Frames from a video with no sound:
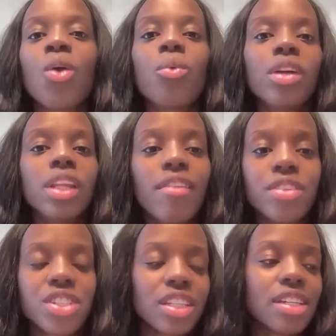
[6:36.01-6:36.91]
We're
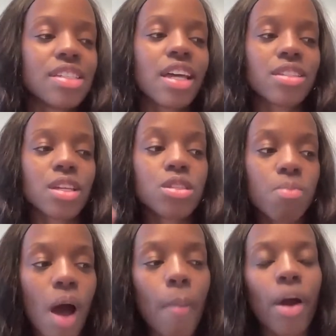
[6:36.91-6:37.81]
leveraging this as a
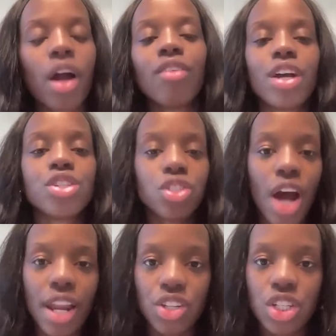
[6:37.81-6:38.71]
small part of our
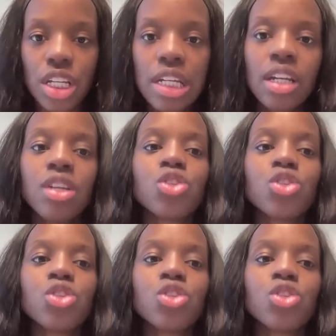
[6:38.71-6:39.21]
strategy